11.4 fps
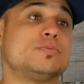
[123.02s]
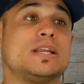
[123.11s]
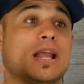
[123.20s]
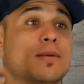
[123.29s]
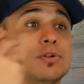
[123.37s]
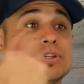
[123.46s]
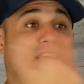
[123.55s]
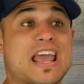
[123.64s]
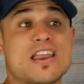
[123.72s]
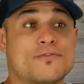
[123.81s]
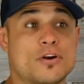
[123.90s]
being able to
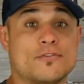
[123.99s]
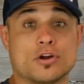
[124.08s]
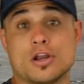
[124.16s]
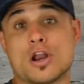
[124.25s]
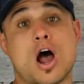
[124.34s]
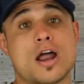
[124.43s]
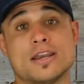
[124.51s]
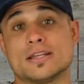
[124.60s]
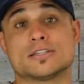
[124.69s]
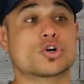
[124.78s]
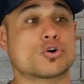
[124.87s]
get in front of a good
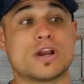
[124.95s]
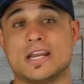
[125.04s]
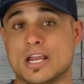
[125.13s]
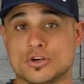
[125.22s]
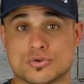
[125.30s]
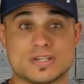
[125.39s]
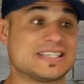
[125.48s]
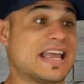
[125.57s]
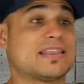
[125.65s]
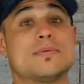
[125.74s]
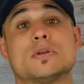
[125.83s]
audience, create interest,
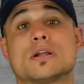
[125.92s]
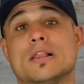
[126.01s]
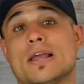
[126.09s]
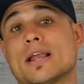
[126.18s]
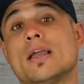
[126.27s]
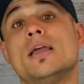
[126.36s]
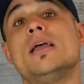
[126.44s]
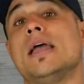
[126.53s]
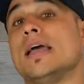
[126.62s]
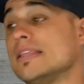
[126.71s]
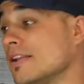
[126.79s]
get them to click,
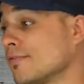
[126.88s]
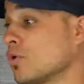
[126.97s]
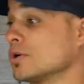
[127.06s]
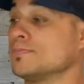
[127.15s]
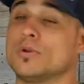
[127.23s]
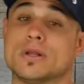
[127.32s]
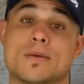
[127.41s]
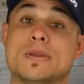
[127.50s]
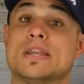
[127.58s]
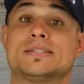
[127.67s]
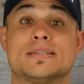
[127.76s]
and then of course pulling them
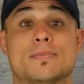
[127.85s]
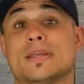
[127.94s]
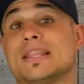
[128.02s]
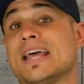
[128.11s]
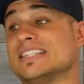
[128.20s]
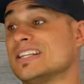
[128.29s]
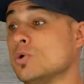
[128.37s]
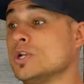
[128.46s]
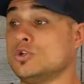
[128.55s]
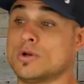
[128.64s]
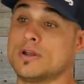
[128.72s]
into something that is
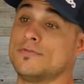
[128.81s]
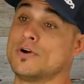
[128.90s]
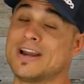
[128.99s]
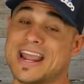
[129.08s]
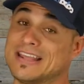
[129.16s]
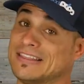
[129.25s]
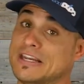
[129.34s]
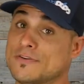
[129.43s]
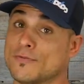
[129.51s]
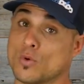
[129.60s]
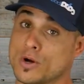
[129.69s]
going to convert a lead
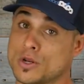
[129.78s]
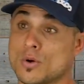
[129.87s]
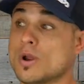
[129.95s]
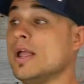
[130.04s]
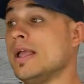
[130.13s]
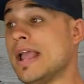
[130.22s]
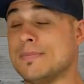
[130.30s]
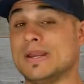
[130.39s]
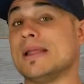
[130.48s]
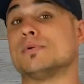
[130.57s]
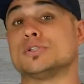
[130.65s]
for you, and
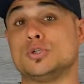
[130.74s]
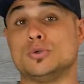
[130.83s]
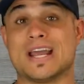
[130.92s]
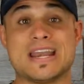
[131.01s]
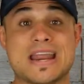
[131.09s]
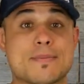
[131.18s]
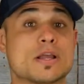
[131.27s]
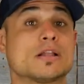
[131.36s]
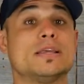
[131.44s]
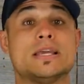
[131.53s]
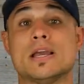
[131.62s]
being able to
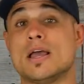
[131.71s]
dynamically